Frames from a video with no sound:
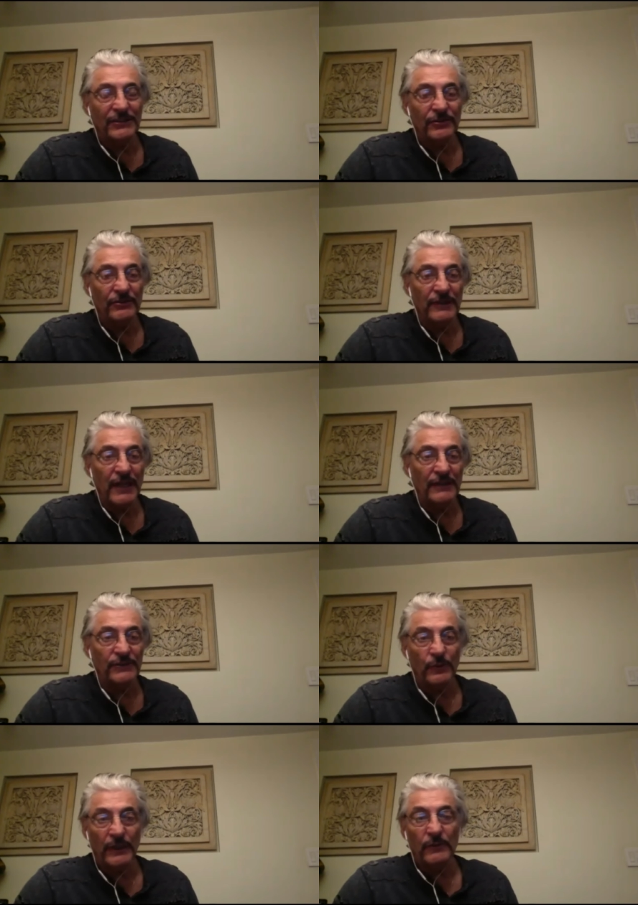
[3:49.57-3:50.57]
$200 a
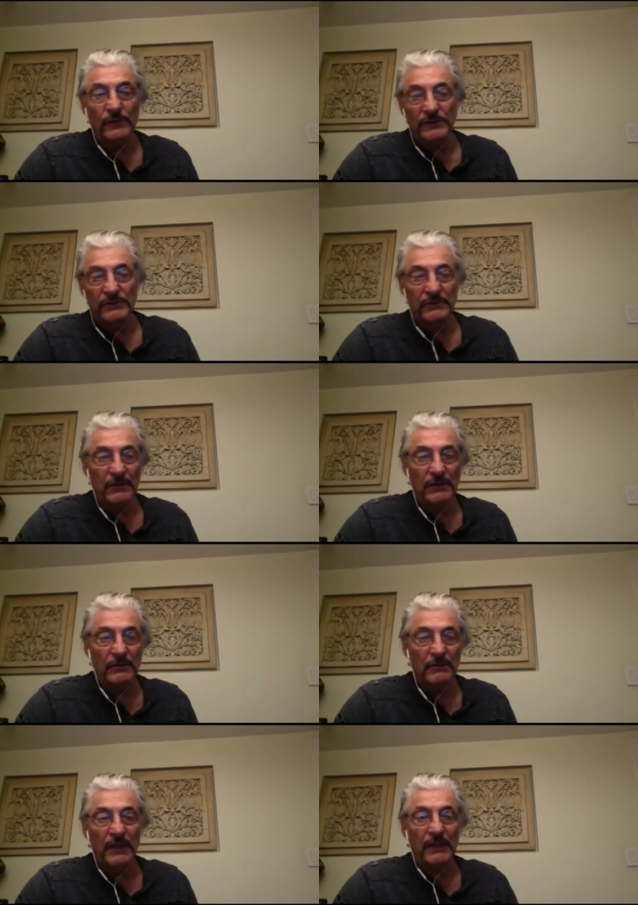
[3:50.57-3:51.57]
week was good
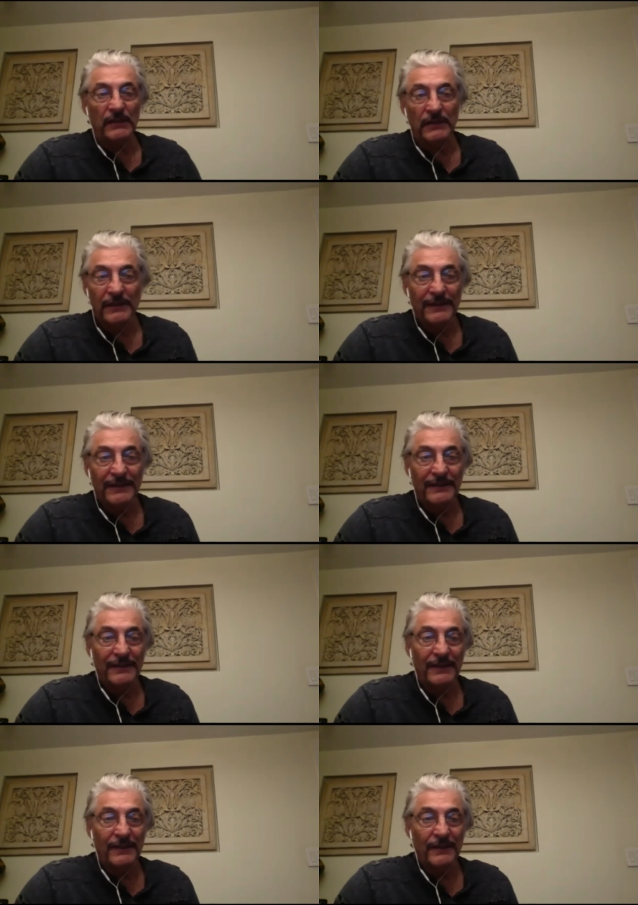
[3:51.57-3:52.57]
money. You
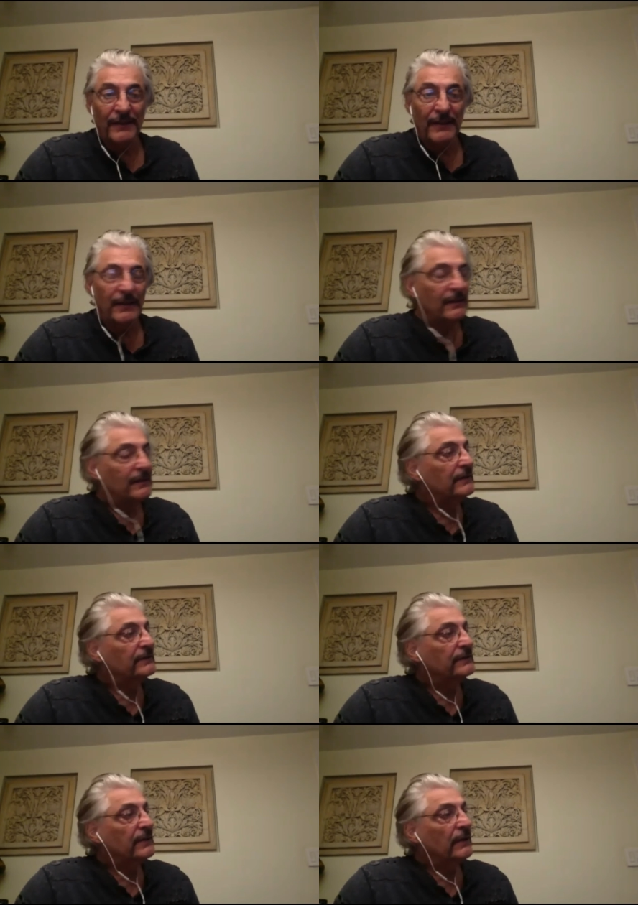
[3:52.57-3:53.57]
know,
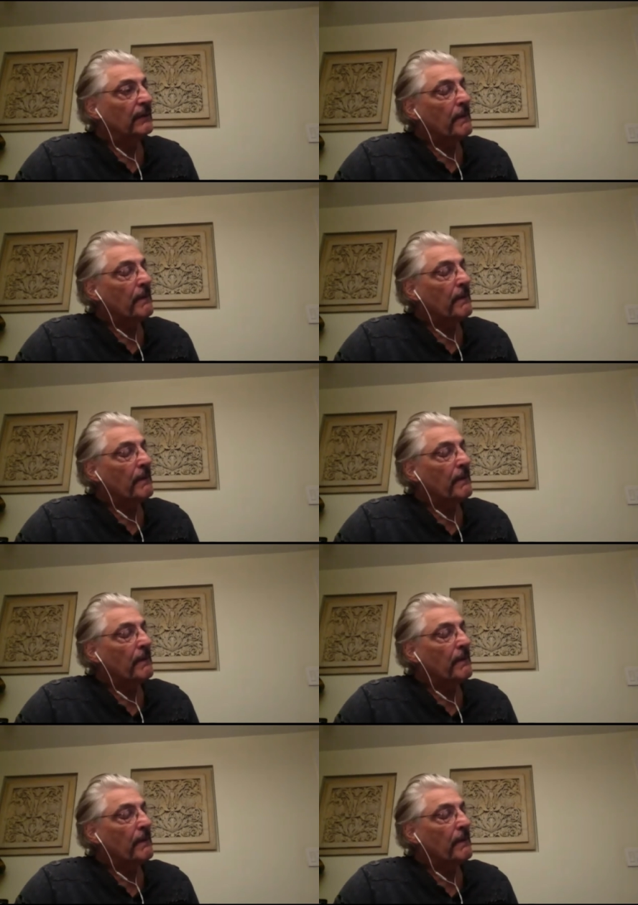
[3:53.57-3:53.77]
so